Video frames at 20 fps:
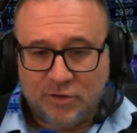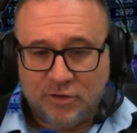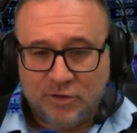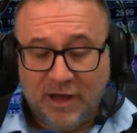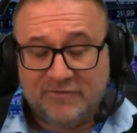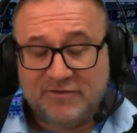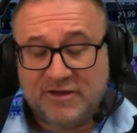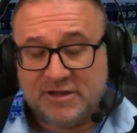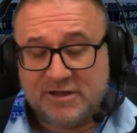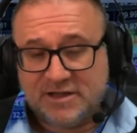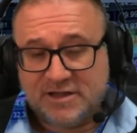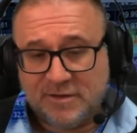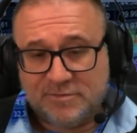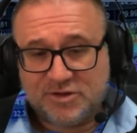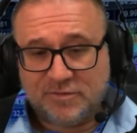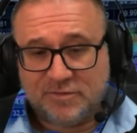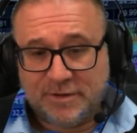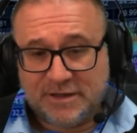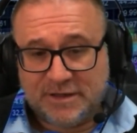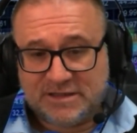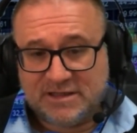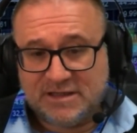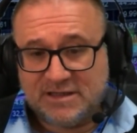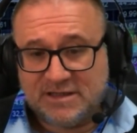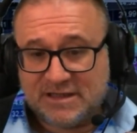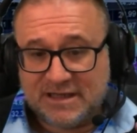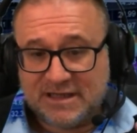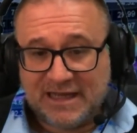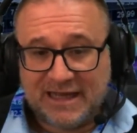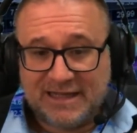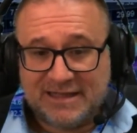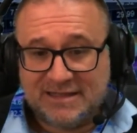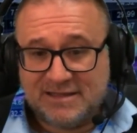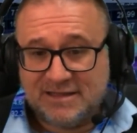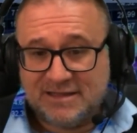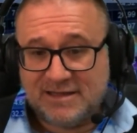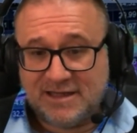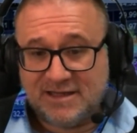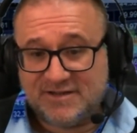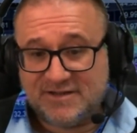have your terms of business
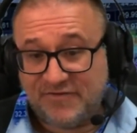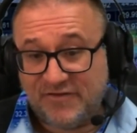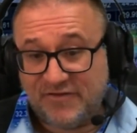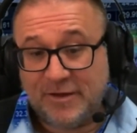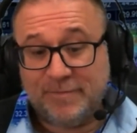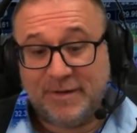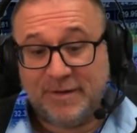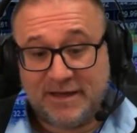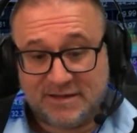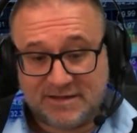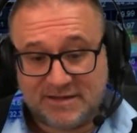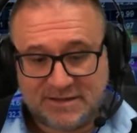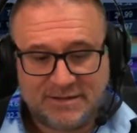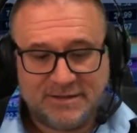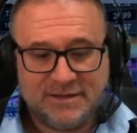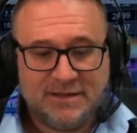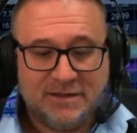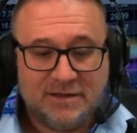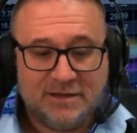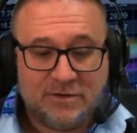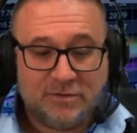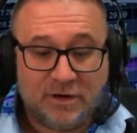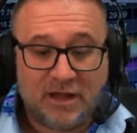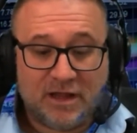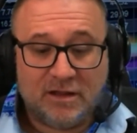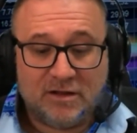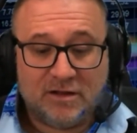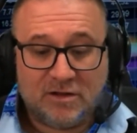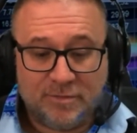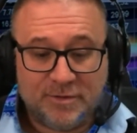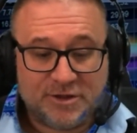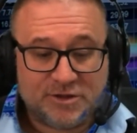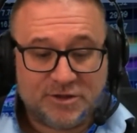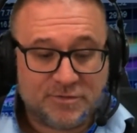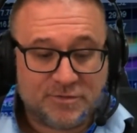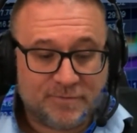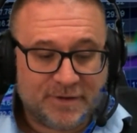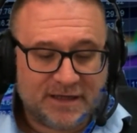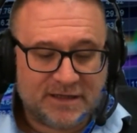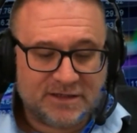and it's fee-based rather than
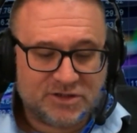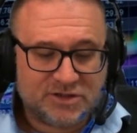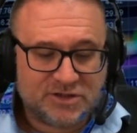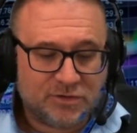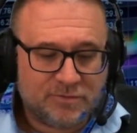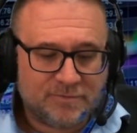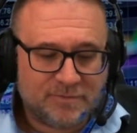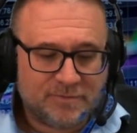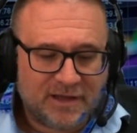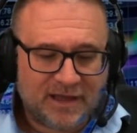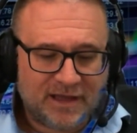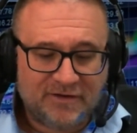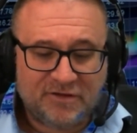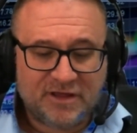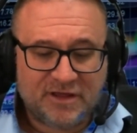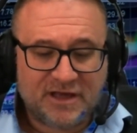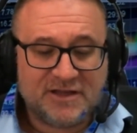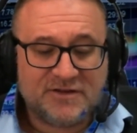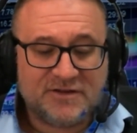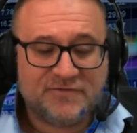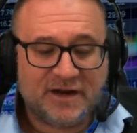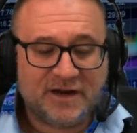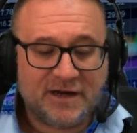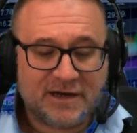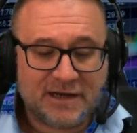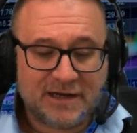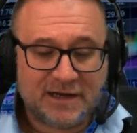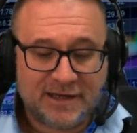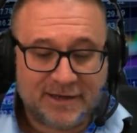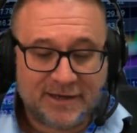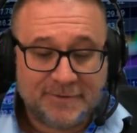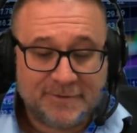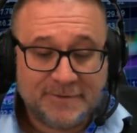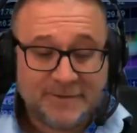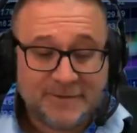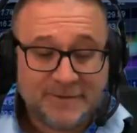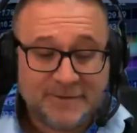commission-based. So everything is very clear.